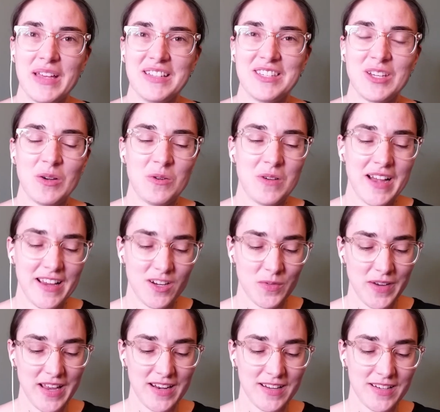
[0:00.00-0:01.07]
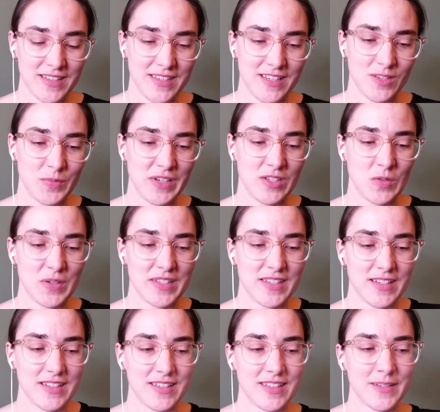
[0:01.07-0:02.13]
And so I created these
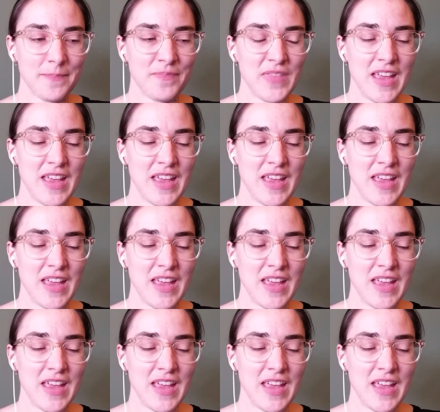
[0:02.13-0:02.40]
resources.